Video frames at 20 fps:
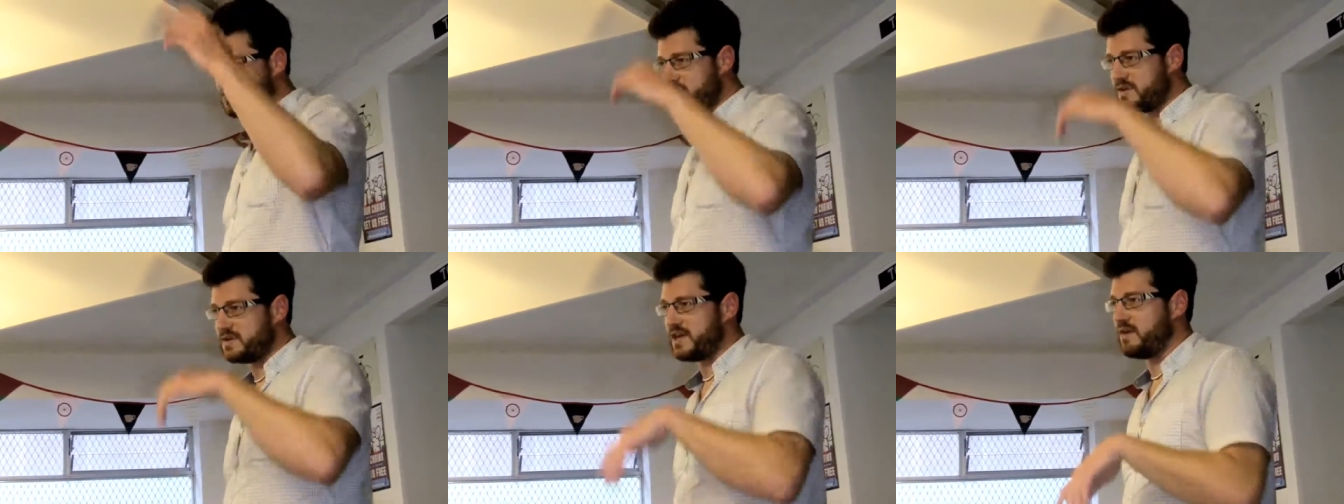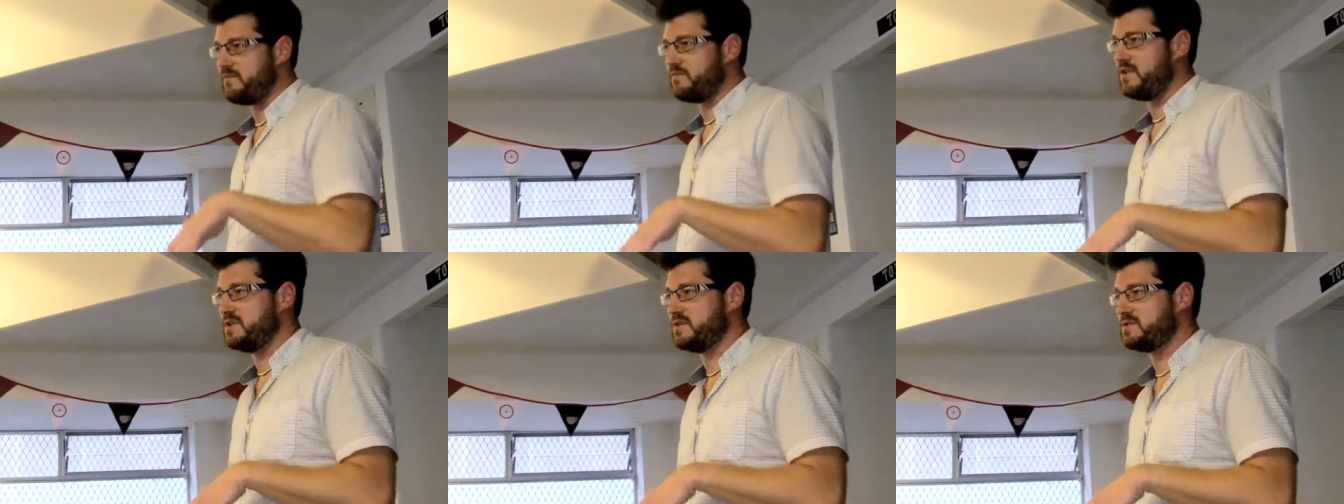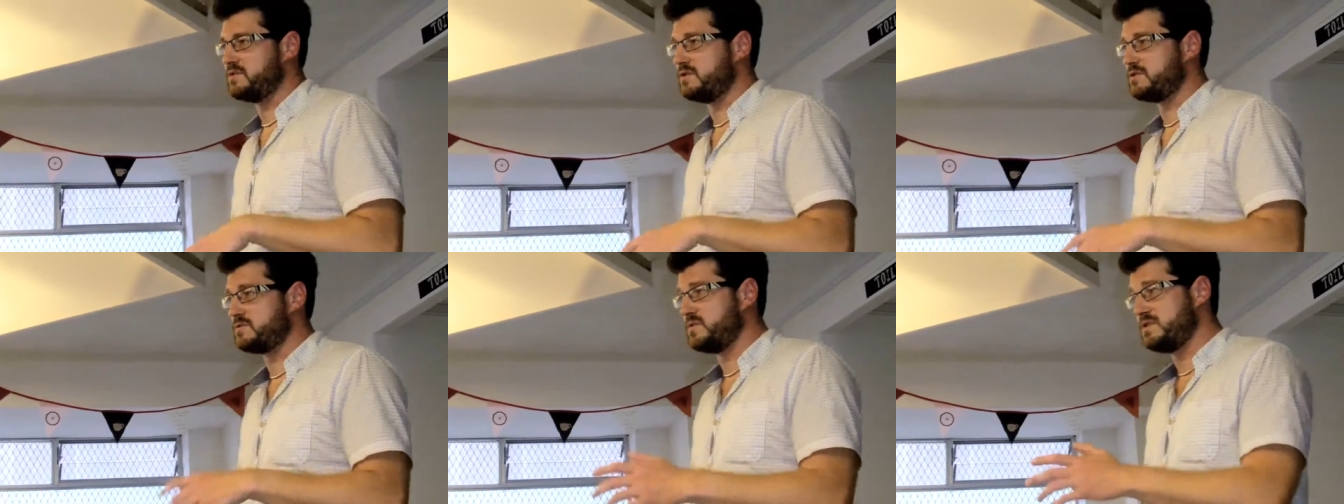drawing down
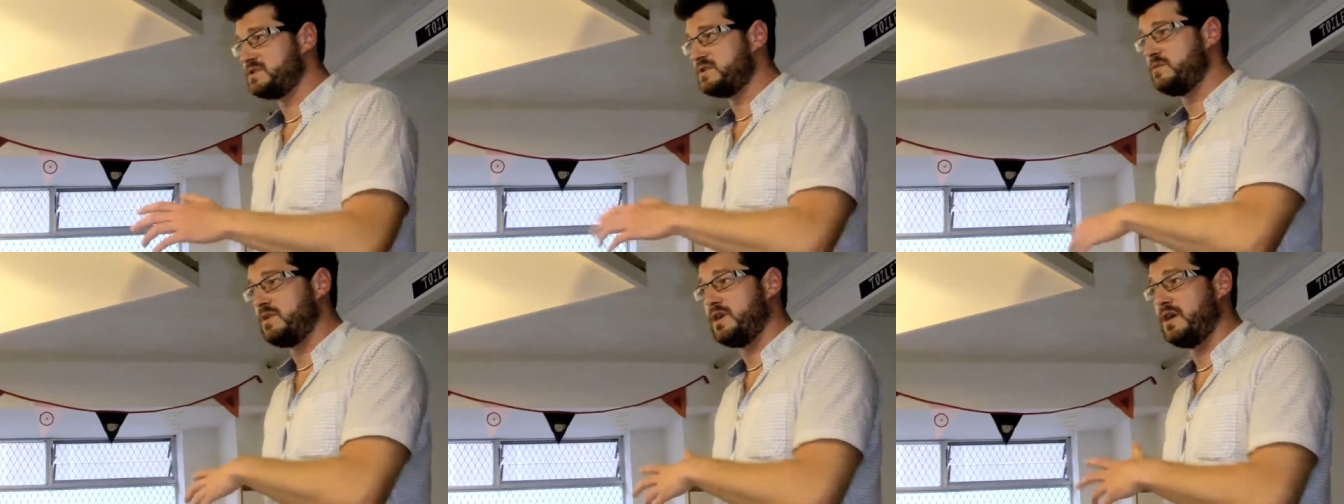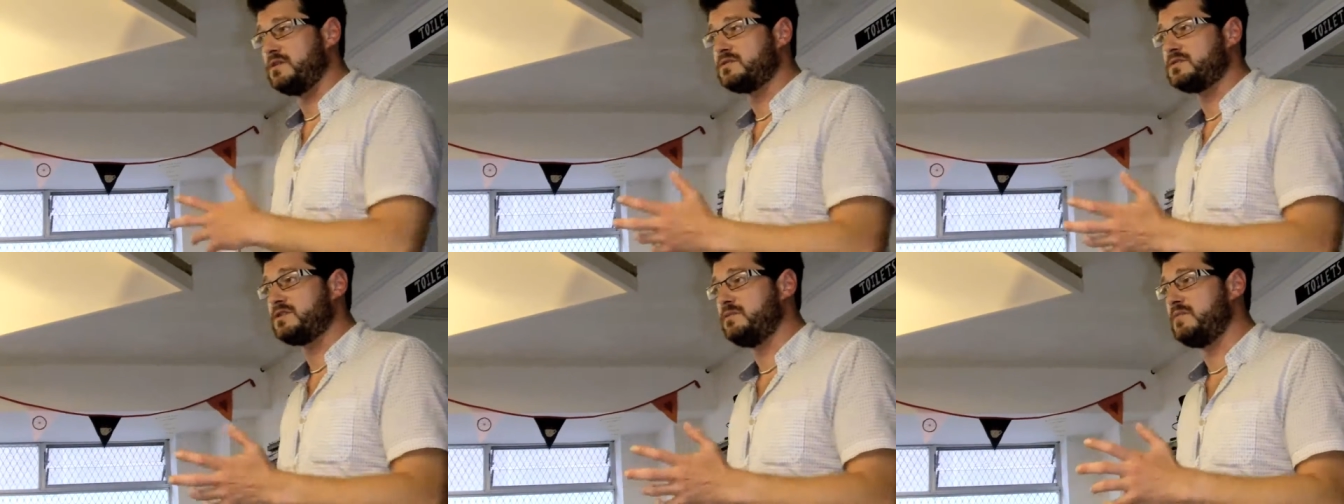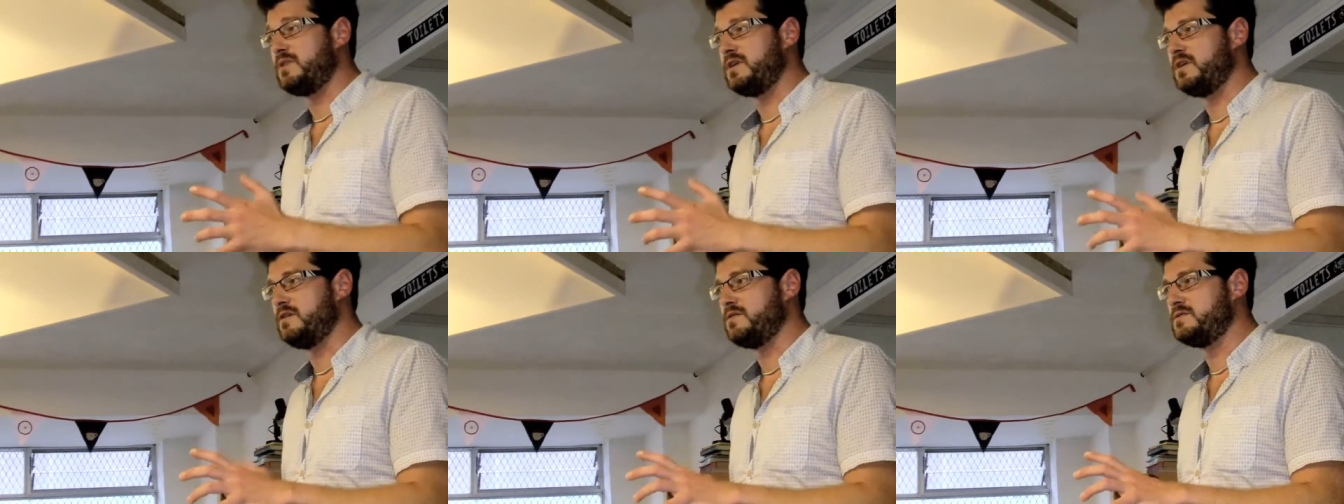resource when someone else
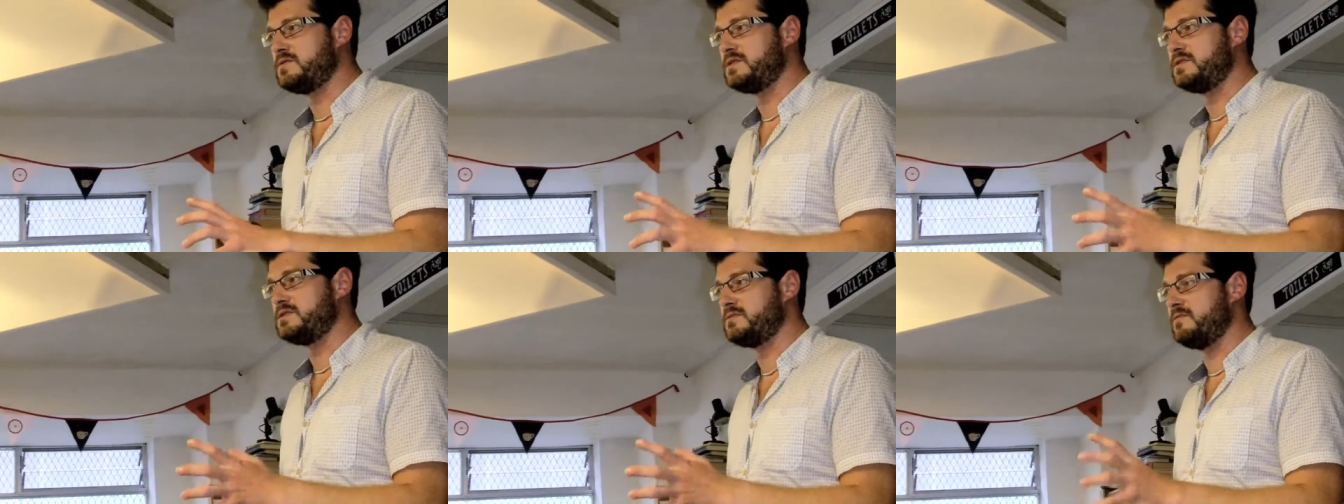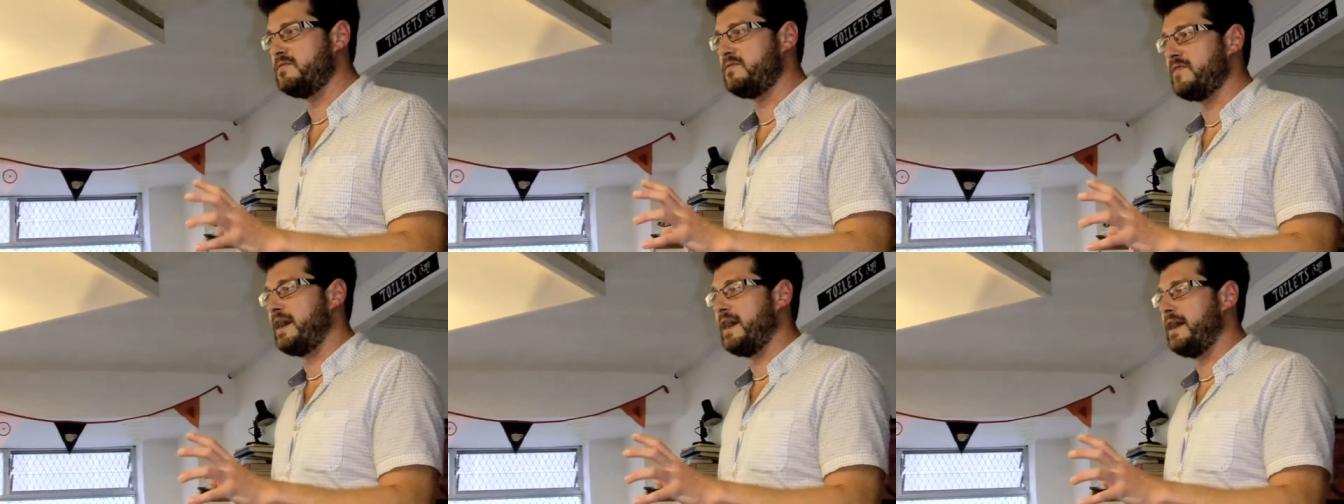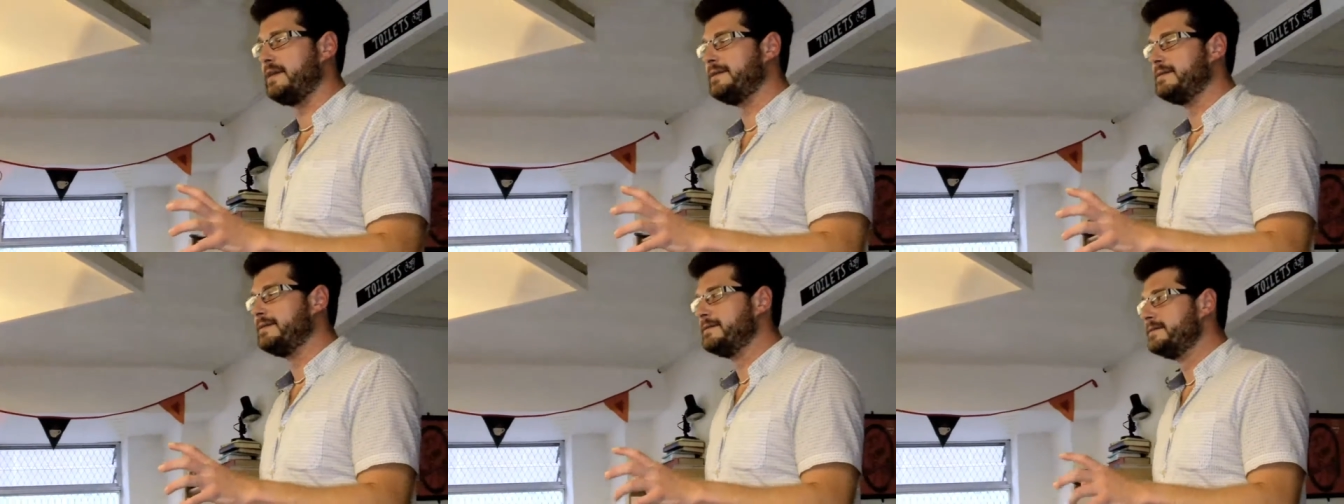could be using some of
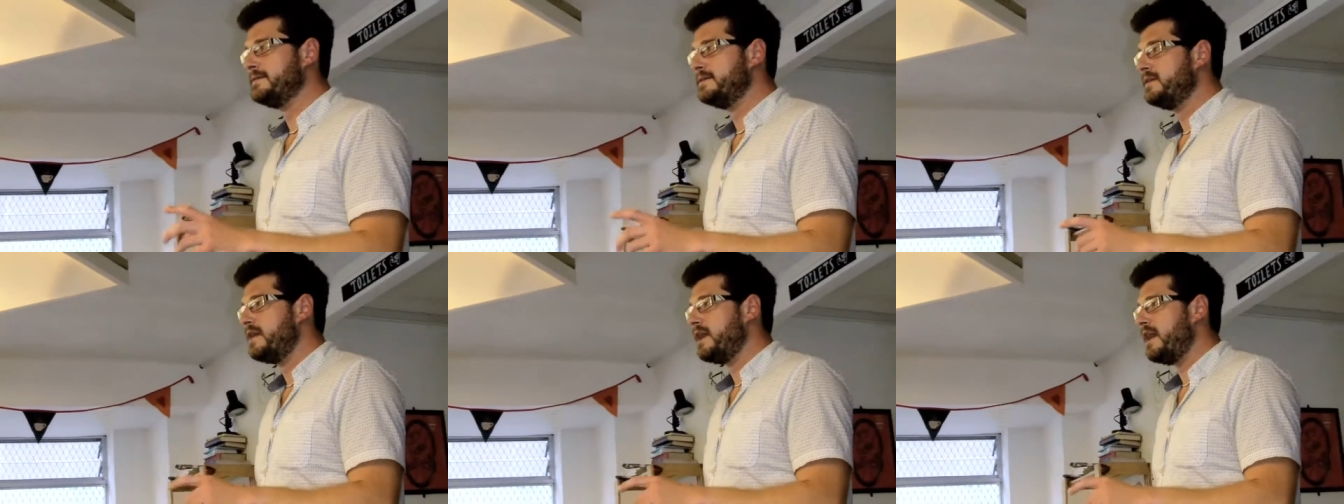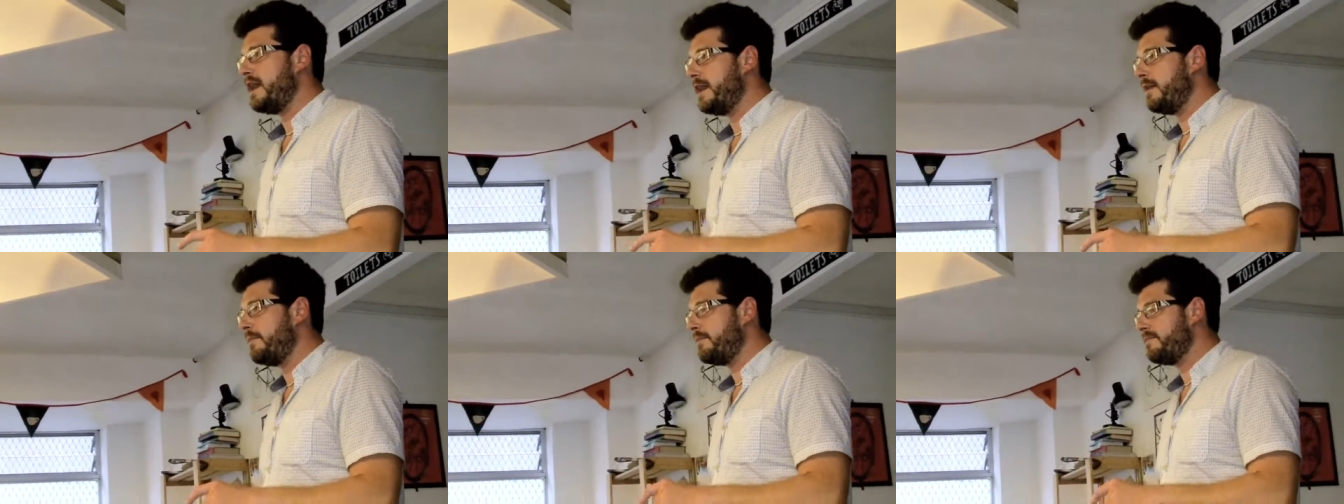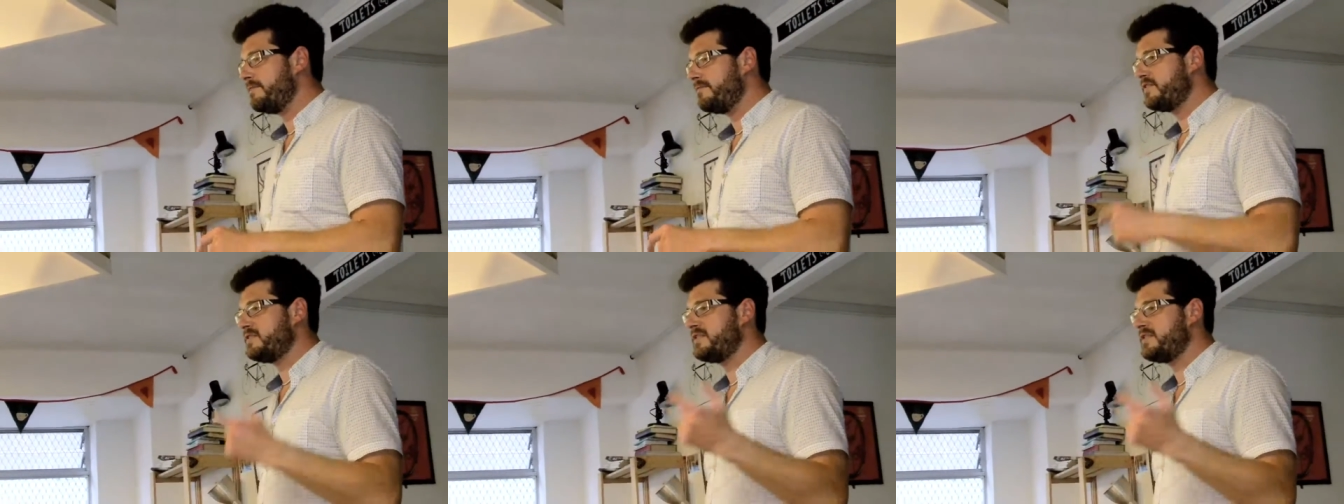that.